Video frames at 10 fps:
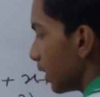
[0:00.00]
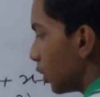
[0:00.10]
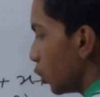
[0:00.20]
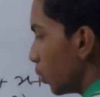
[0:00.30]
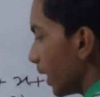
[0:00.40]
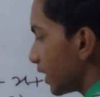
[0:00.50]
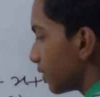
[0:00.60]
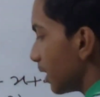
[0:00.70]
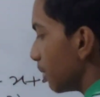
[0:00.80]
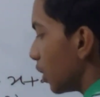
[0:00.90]
2x
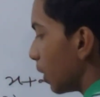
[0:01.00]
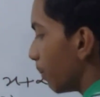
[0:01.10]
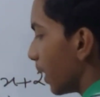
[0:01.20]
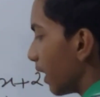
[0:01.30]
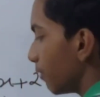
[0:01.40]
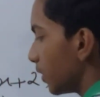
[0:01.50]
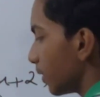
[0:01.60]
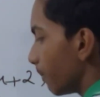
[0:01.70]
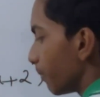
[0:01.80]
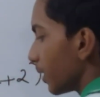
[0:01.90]
will multiply with